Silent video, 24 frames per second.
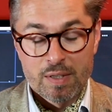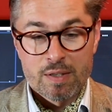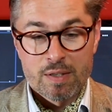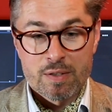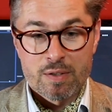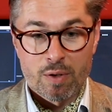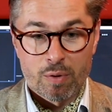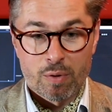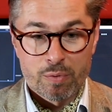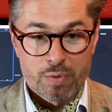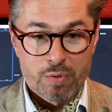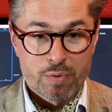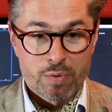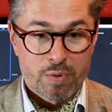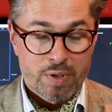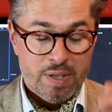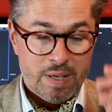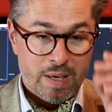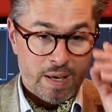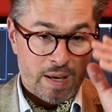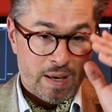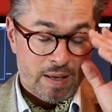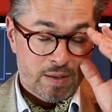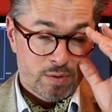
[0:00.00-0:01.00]
So you
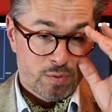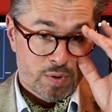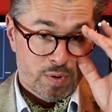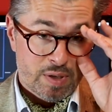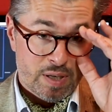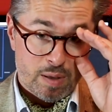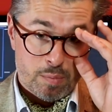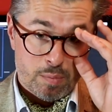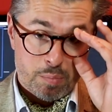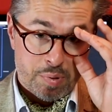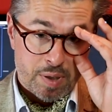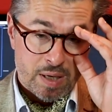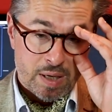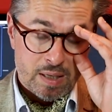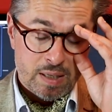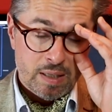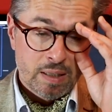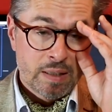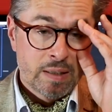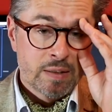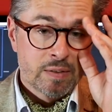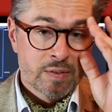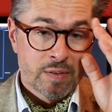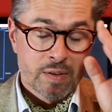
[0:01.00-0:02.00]
can pay
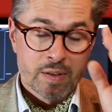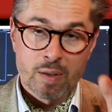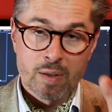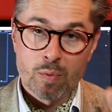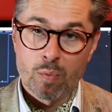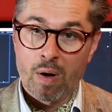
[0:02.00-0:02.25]
easily